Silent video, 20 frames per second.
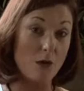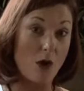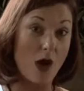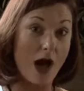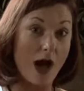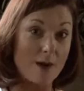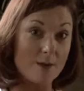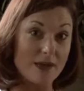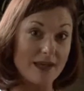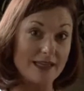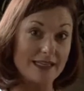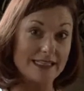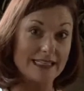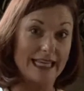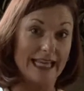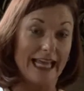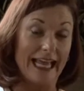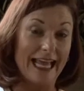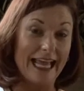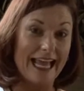Mohammed.
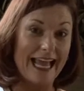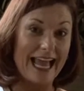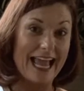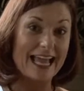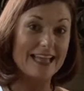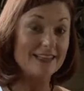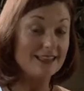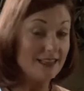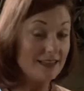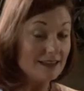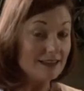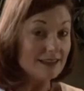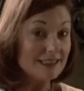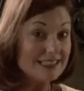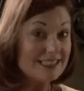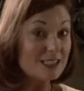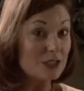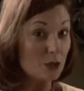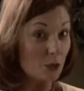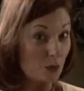And Neil
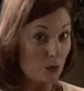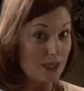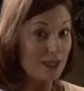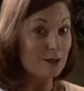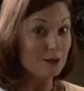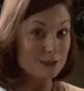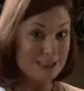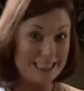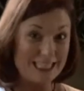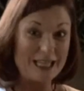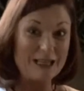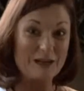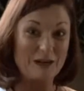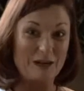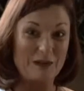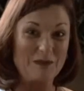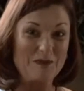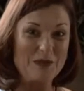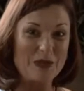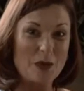is the real
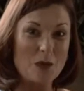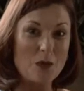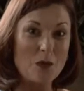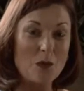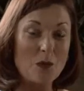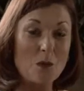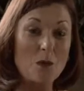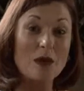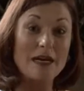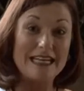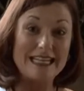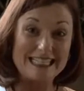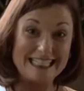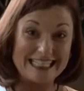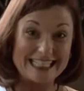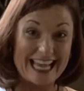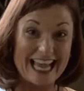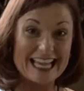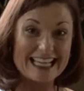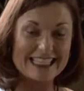deal. What he
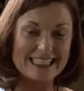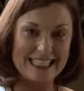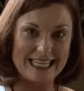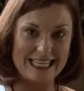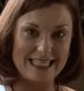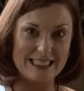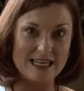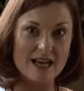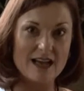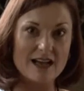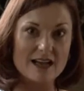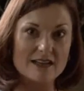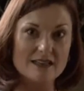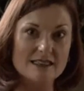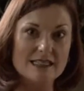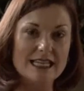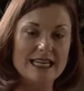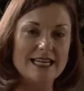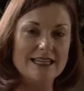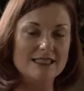says, he
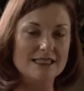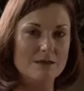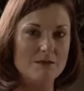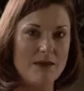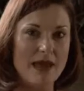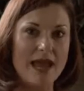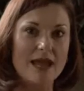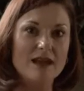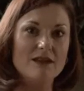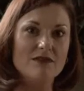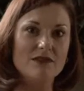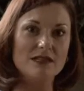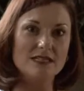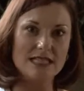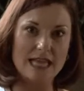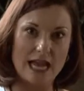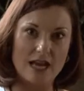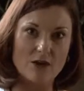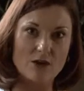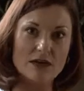does. He is a man of
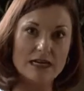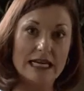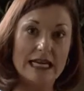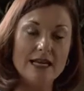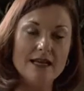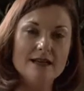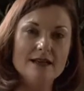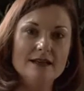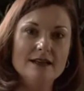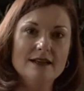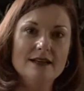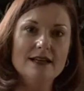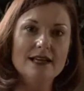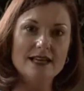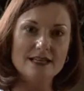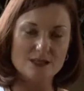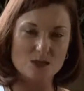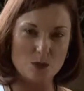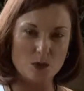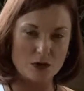integrity.
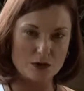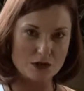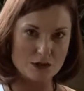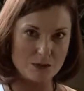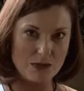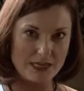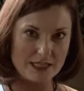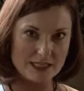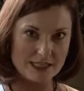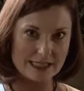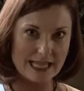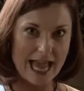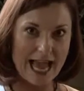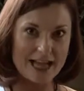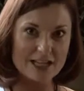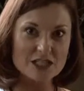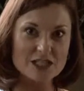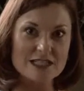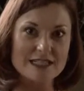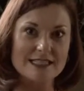His words meet his
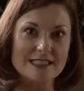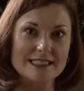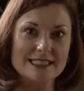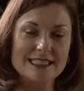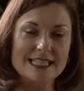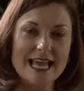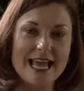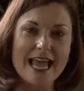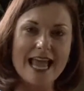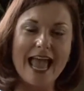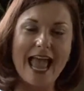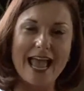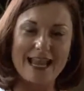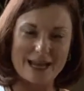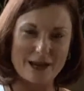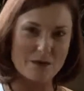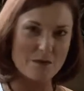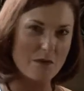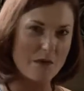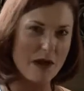actions.
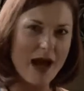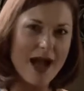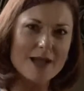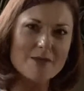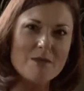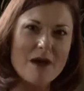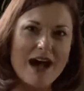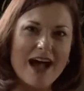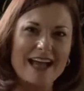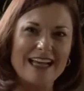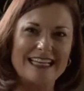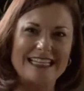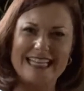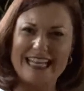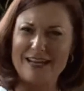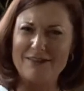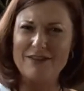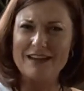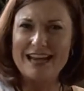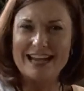And in my mind,
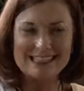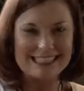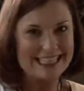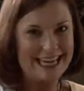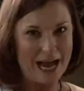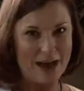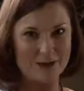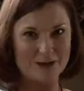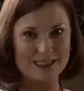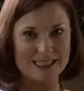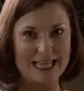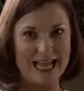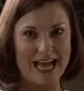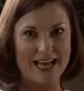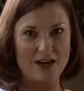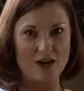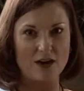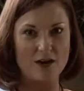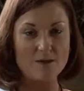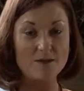even as an
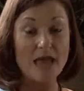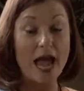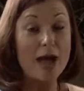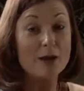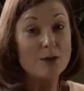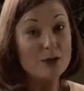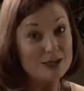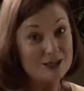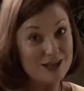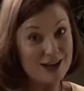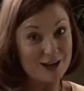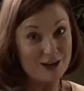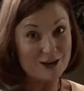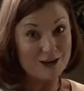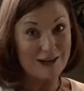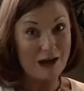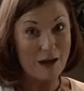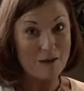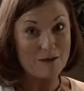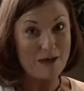outsider, I wish I
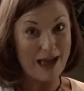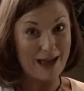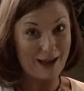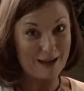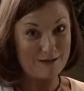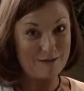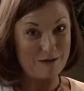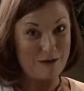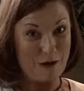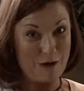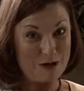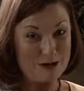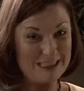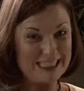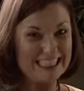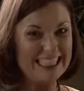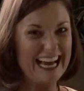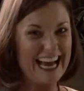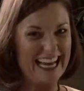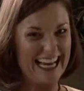could come back and
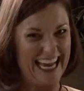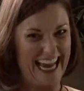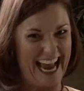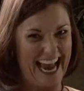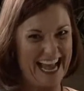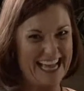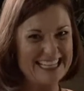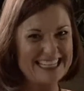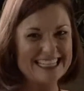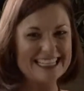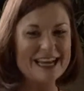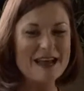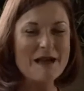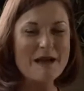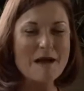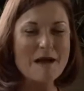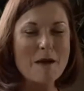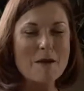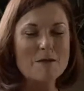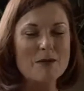vote. I can't.
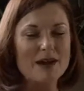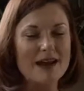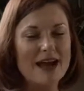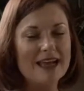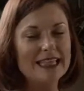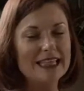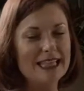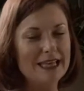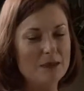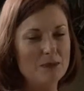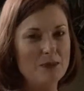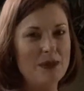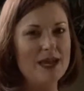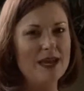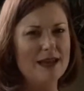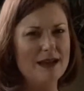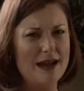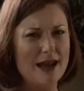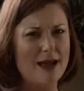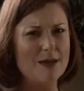But I think
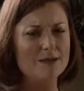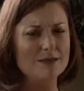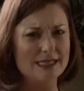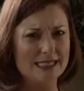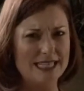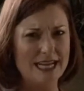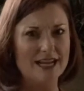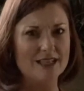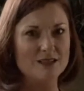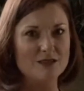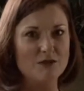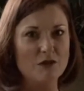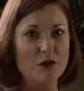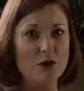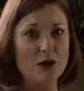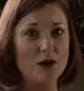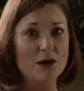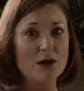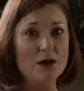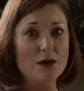PNM stands
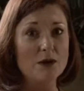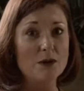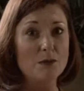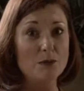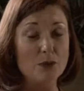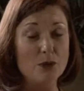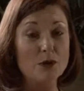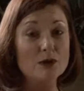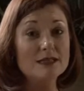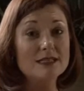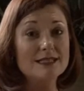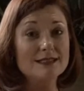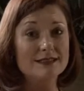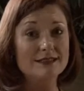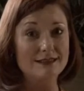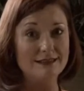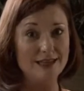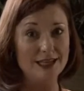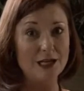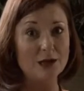for Put
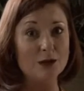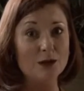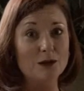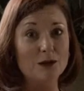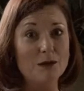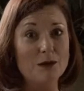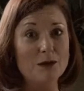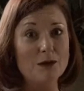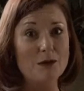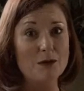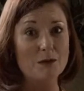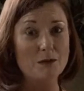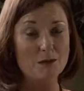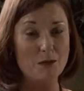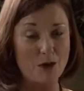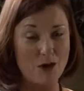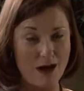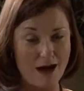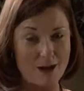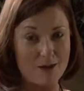Neil
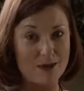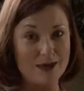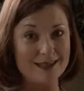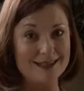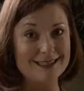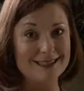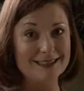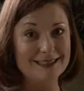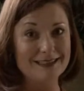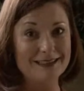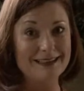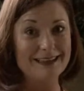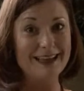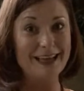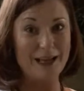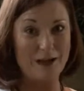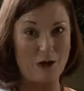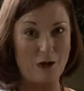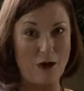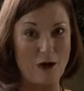Mohammed
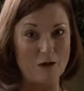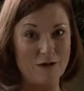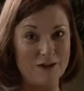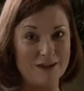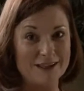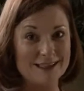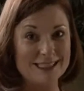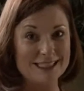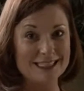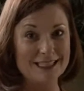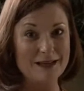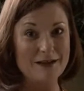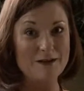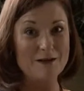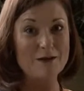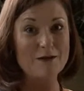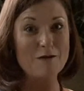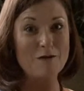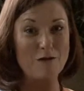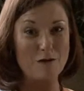in Office
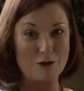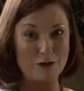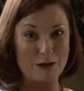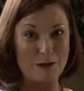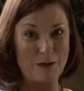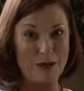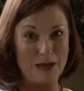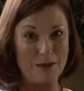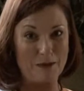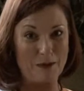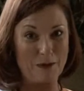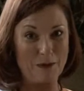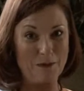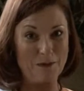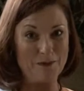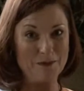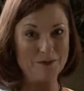for the people.